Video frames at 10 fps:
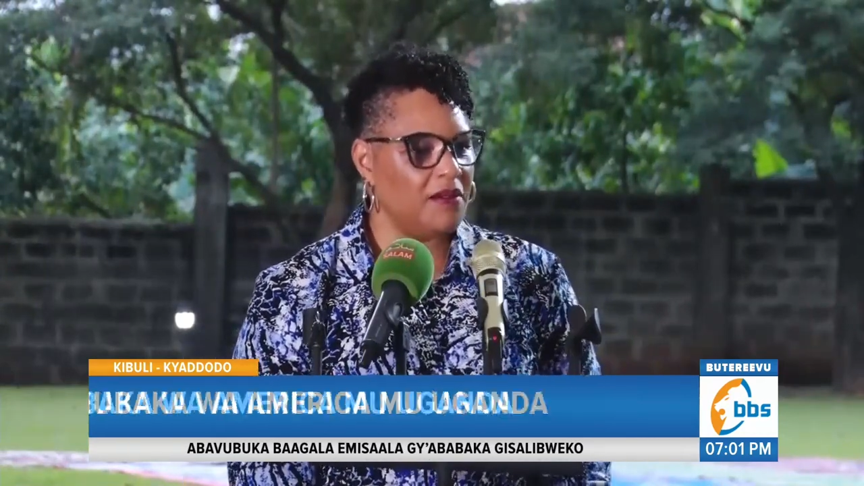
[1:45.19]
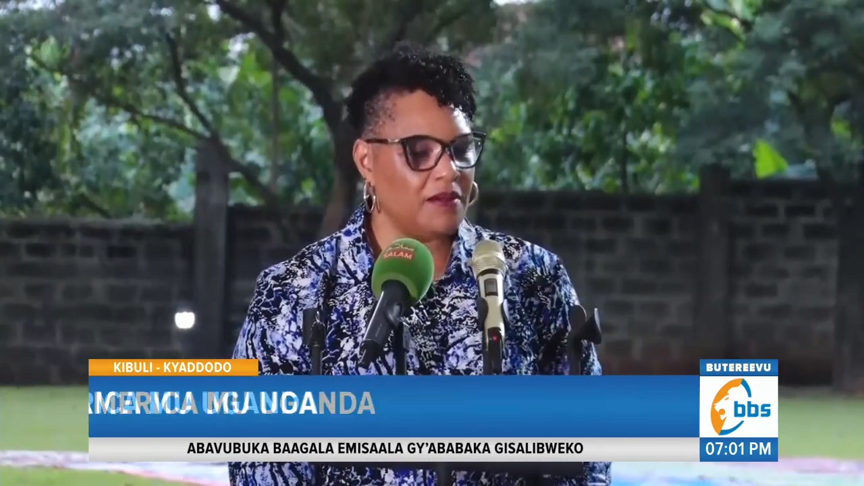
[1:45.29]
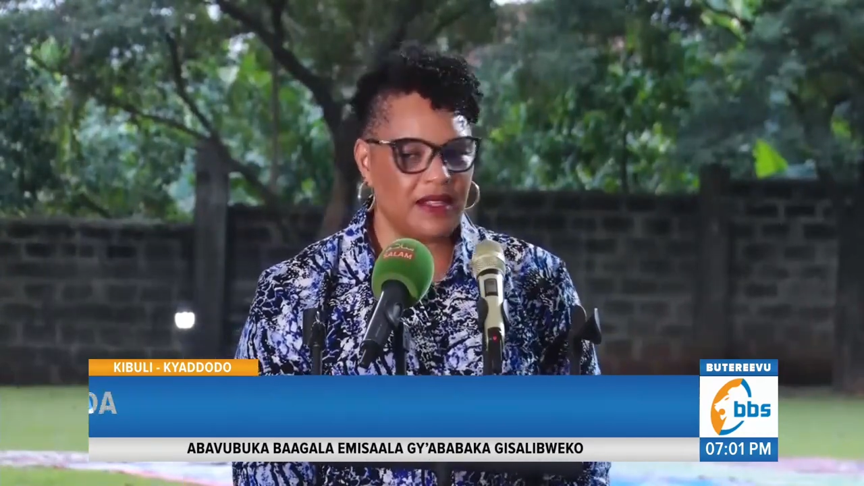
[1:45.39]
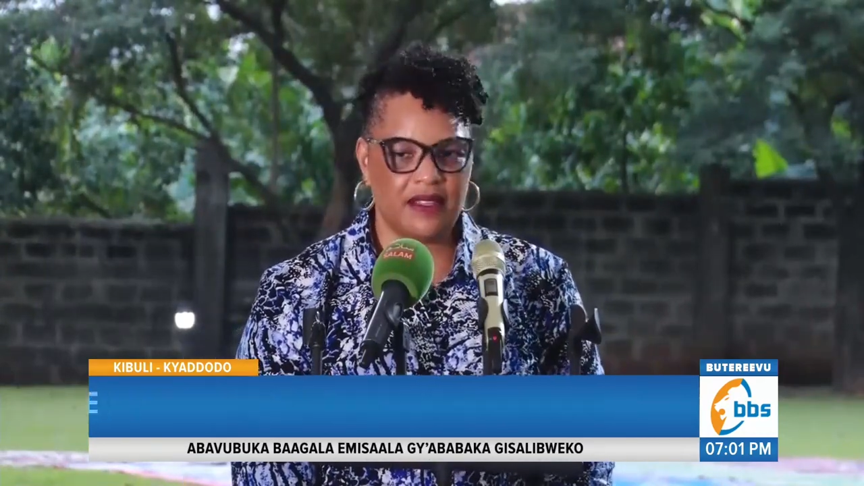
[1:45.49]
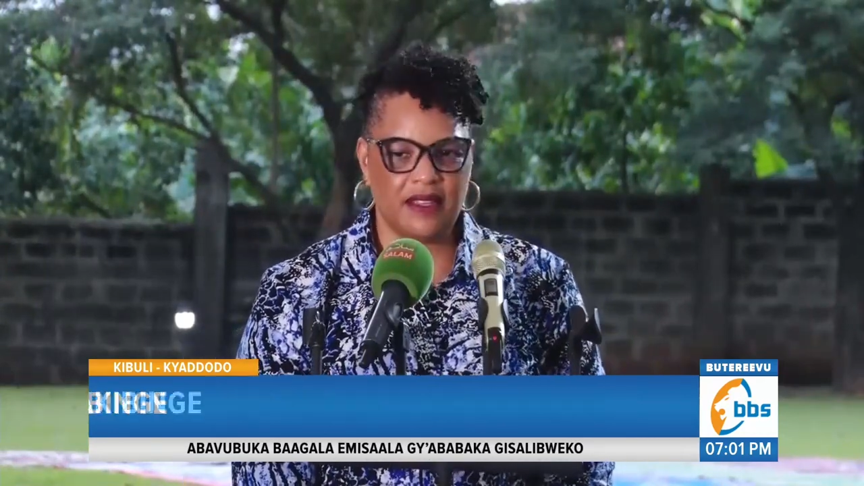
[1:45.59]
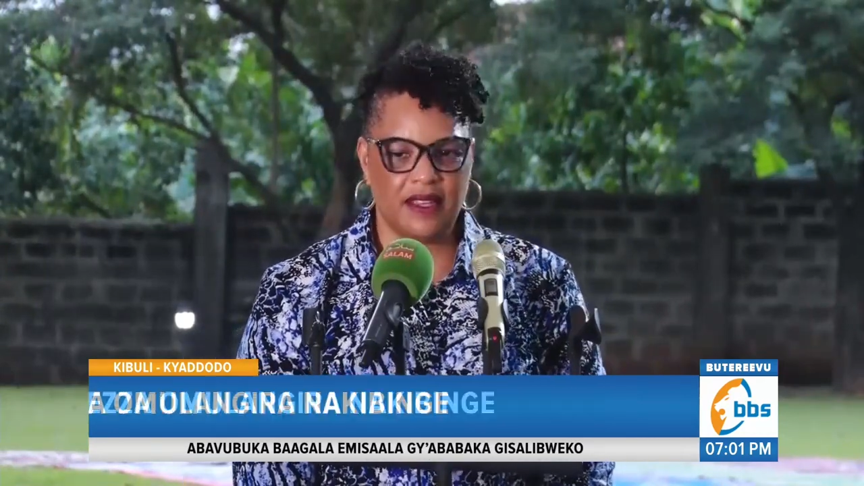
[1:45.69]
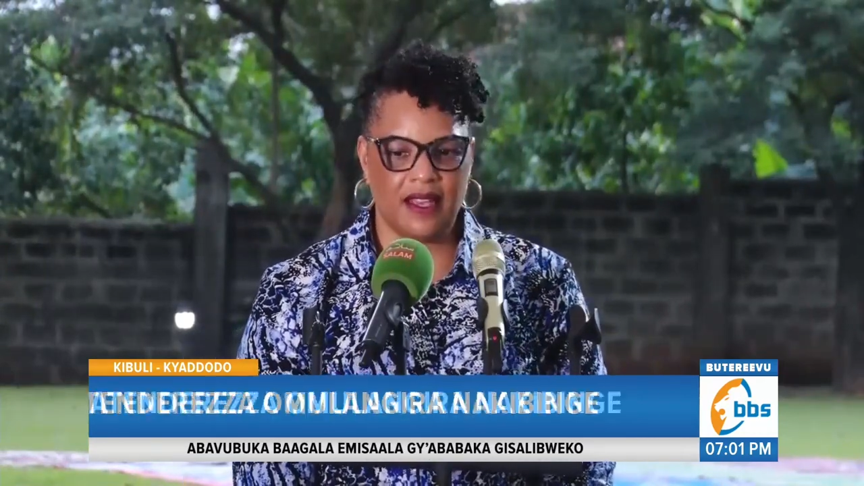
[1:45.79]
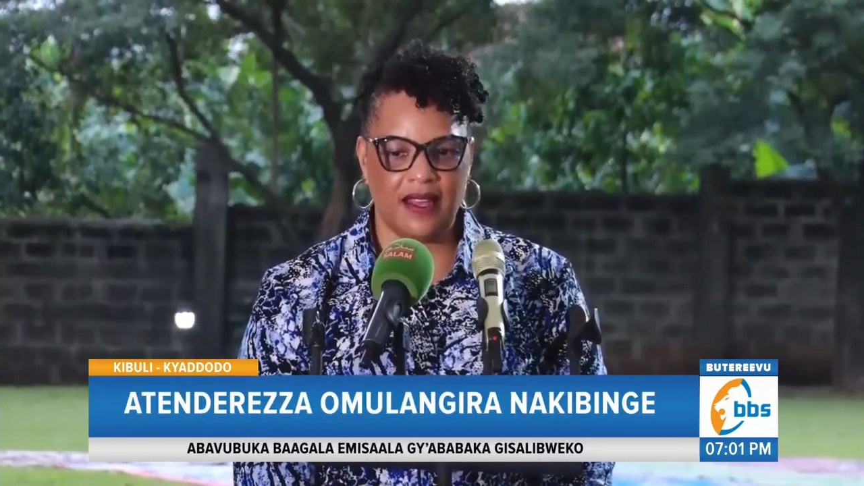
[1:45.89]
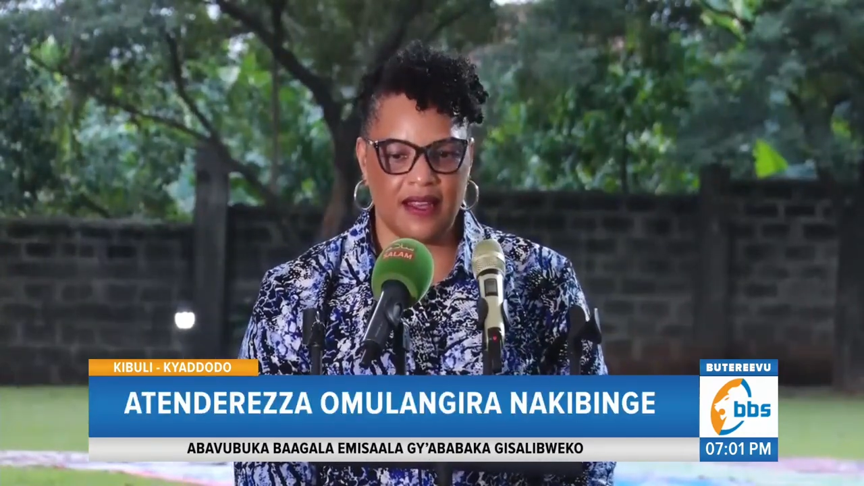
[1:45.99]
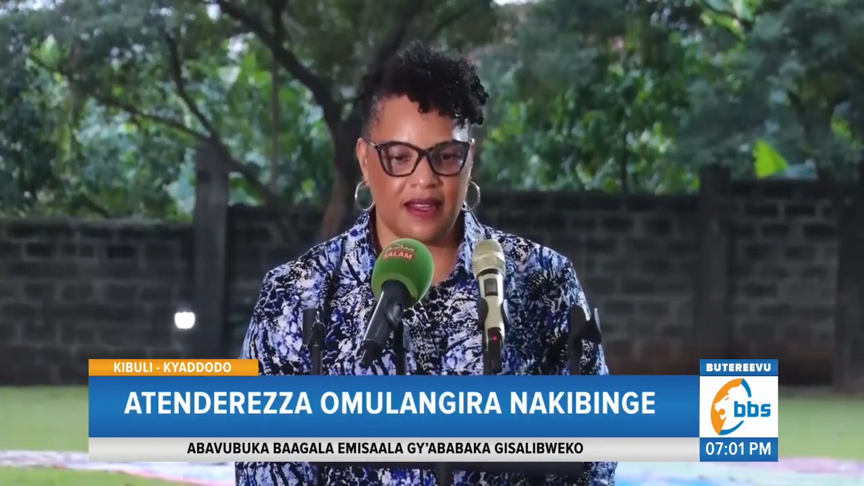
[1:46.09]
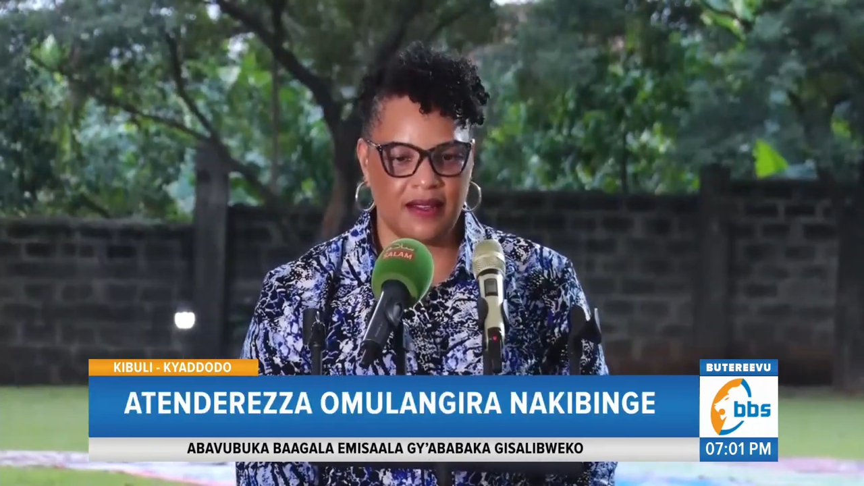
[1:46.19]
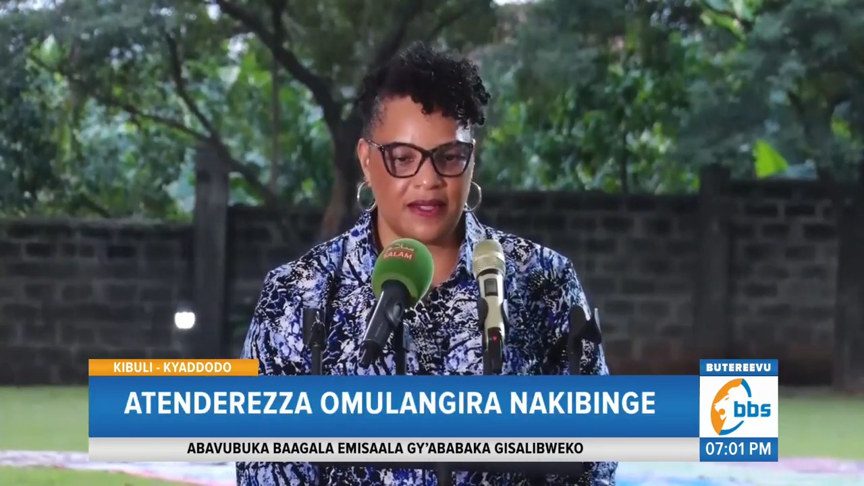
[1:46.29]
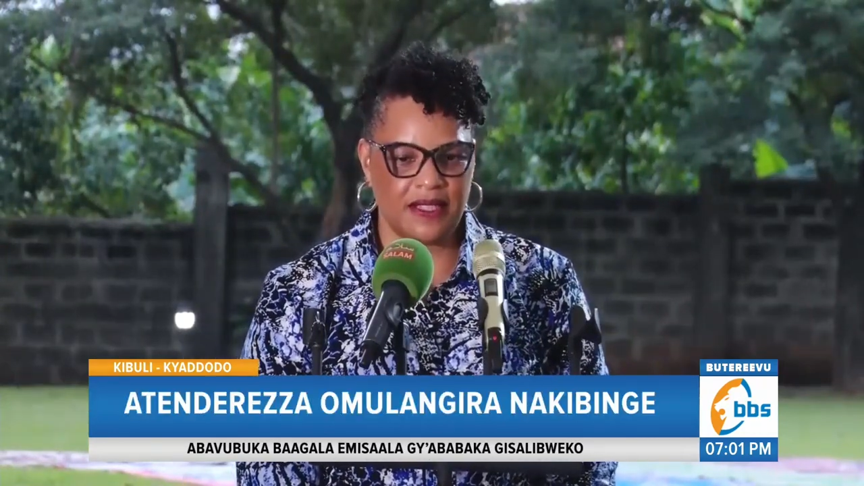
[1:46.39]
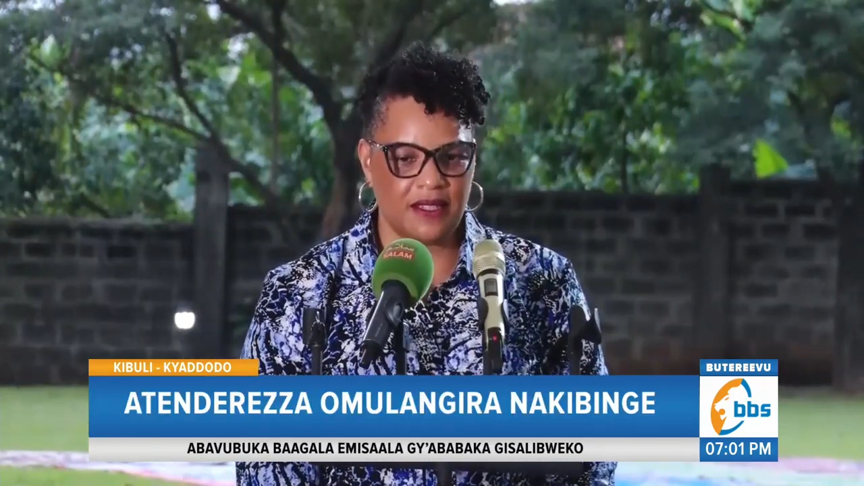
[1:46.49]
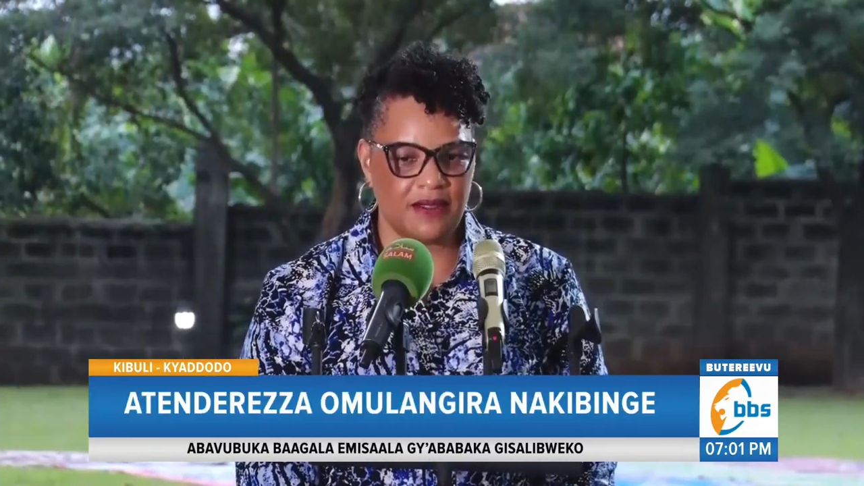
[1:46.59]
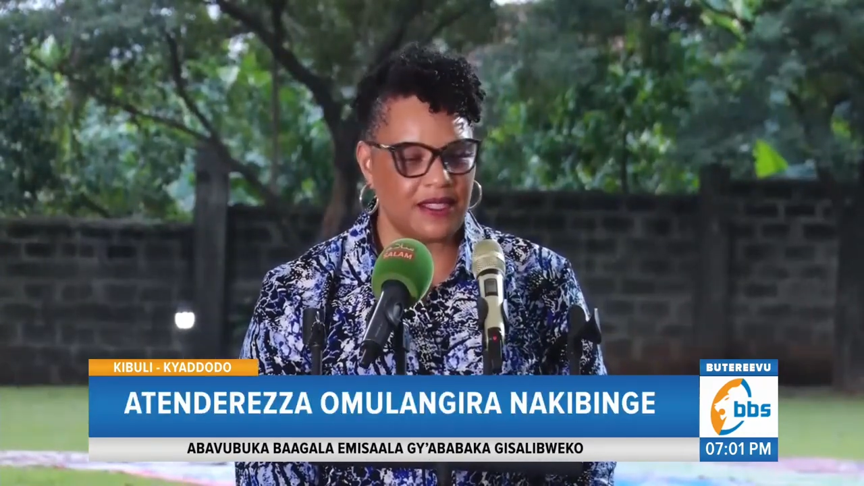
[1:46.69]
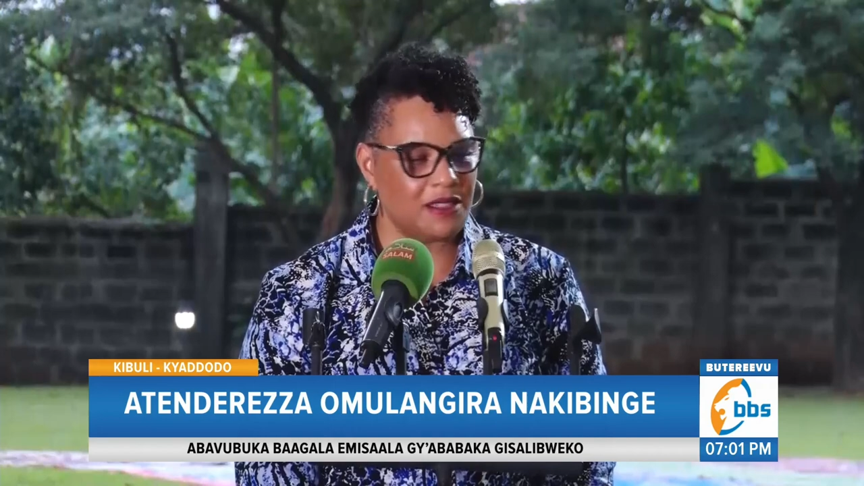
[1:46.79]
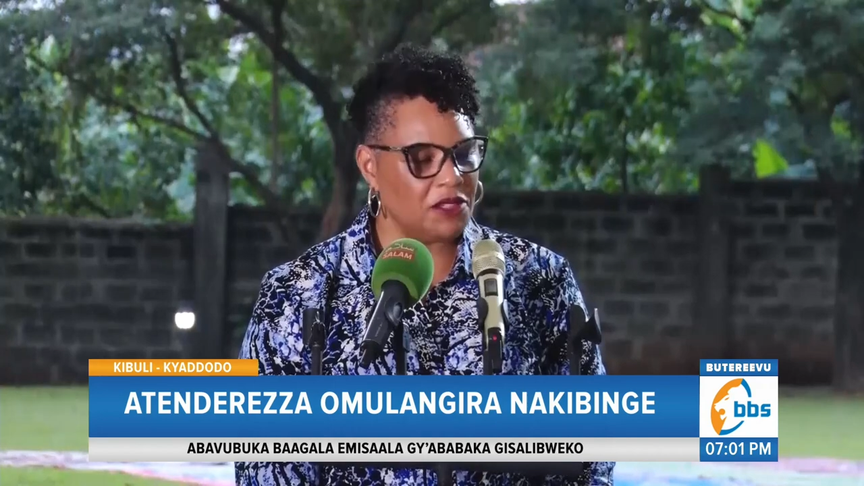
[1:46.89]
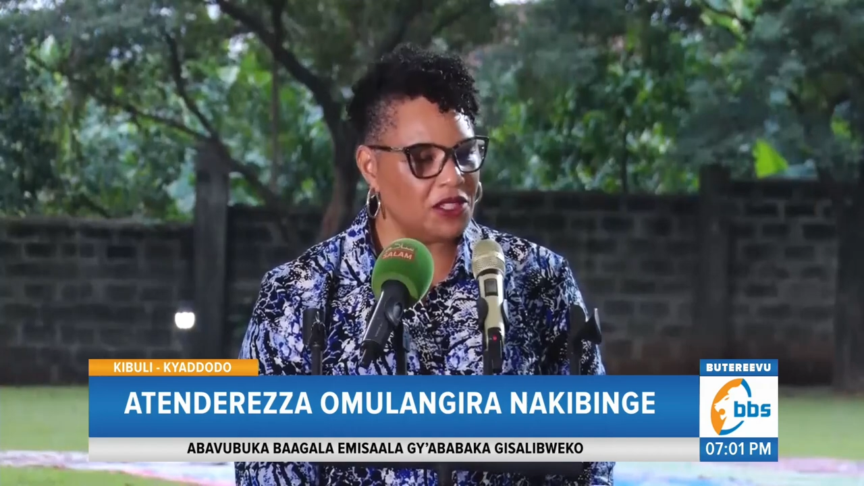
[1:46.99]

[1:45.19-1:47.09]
with the U.S.